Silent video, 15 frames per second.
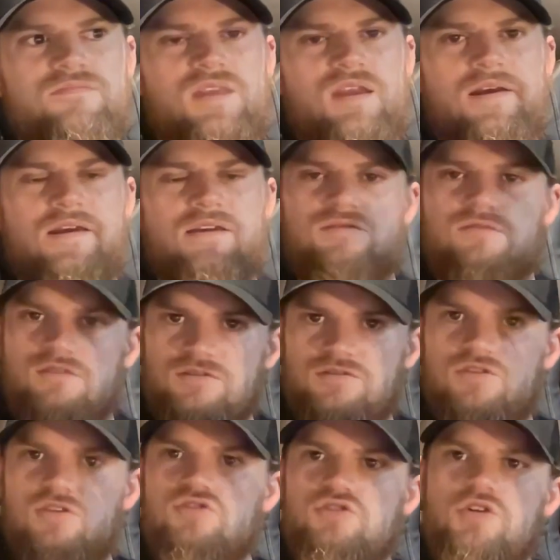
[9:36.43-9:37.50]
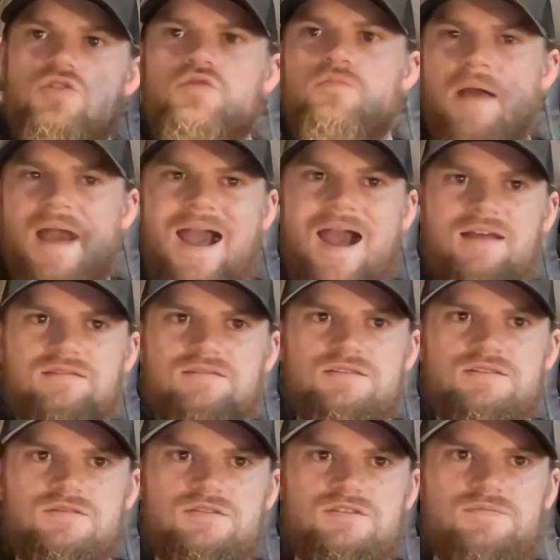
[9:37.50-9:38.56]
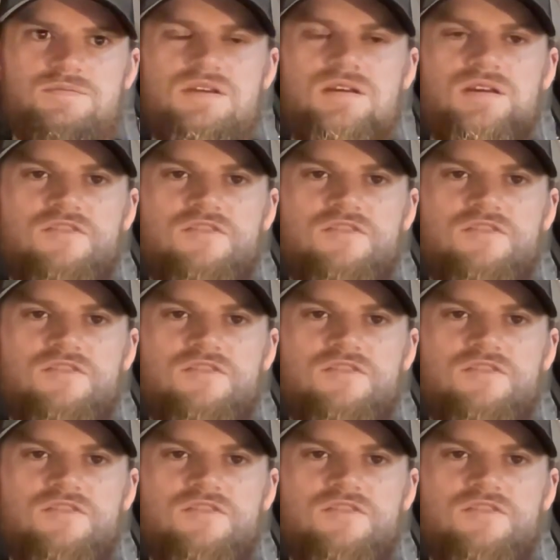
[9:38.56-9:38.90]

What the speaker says: I guess, the 2 paths, so to speak,